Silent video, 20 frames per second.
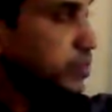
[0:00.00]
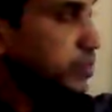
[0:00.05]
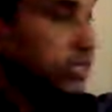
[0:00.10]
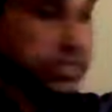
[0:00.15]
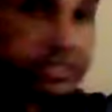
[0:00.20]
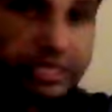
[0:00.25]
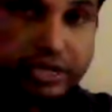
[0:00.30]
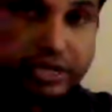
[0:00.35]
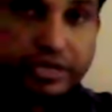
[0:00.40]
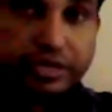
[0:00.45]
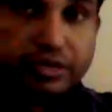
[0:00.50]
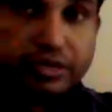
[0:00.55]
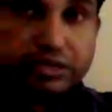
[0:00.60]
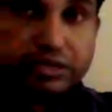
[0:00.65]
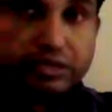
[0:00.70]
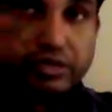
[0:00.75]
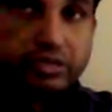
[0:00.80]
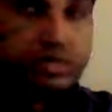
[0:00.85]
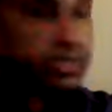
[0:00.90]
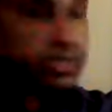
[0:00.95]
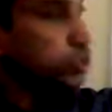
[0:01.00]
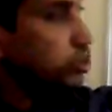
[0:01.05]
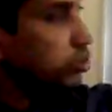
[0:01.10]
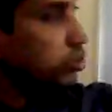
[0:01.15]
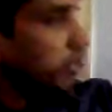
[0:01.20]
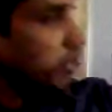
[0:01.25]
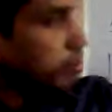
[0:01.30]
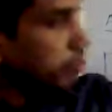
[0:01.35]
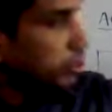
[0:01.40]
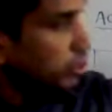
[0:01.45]
Is that clear? So
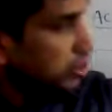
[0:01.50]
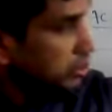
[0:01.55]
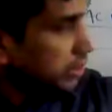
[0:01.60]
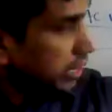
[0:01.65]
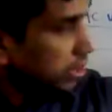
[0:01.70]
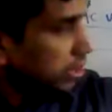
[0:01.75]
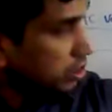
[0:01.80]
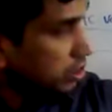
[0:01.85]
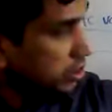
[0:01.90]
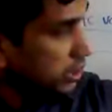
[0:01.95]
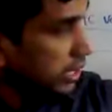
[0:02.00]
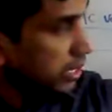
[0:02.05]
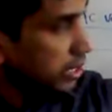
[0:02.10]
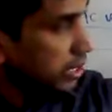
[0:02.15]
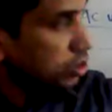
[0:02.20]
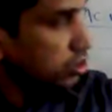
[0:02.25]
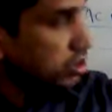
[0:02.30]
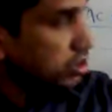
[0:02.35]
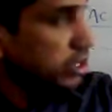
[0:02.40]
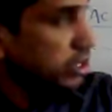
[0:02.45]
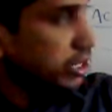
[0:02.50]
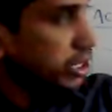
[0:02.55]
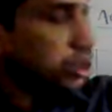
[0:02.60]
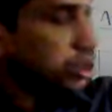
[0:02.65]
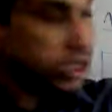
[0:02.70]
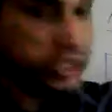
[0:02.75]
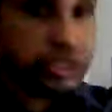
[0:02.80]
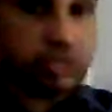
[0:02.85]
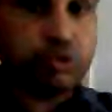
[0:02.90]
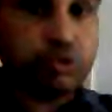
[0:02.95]
why? Because sin x
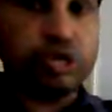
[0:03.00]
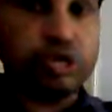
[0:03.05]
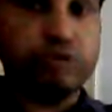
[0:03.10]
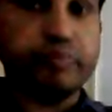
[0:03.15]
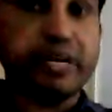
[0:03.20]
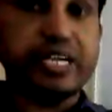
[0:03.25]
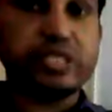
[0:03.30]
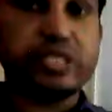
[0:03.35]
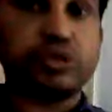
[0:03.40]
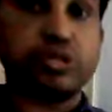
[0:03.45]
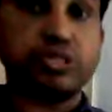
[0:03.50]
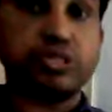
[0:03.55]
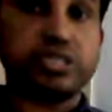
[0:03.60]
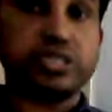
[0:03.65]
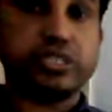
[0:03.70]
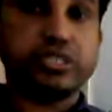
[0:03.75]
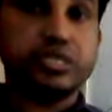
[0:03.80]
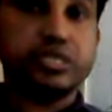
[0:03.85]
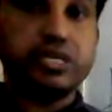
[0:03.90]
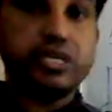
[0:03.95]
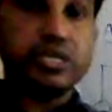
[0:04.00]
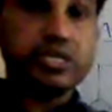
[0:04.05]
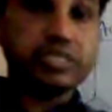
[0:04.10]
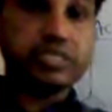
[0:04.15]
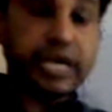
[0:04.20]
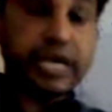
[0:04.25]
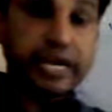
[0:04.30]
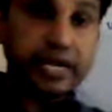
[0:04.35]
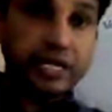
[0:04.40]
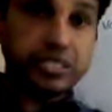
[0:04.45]
integration is minus cos x.
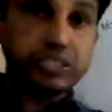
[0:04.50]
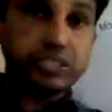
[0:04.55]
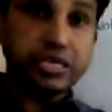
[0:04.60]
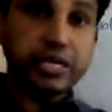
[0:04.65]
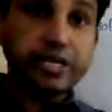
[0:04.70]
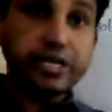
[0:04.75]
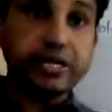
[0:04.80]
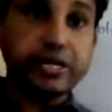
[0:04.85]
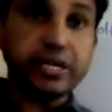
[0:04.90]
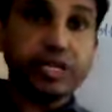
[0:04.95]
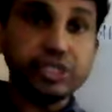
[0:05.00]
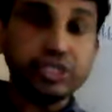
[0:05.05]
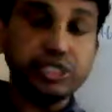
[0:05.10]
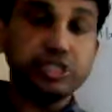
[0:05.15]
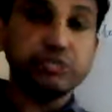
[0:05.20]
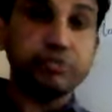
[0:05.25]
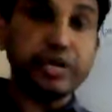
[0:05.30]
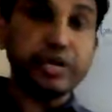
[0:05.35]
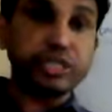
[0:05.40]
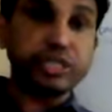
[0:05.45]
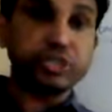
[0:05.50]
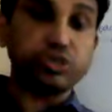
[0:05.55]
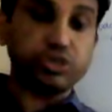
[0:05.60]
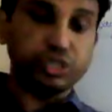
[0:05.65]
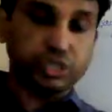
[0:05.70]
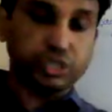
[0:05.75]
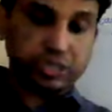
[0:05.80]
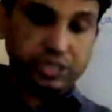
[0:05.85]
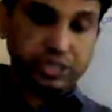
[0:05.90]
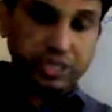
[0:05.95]
Sin x integration is minus
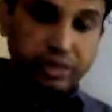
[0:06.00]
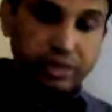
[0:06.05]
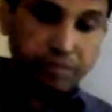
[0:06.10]
cos x.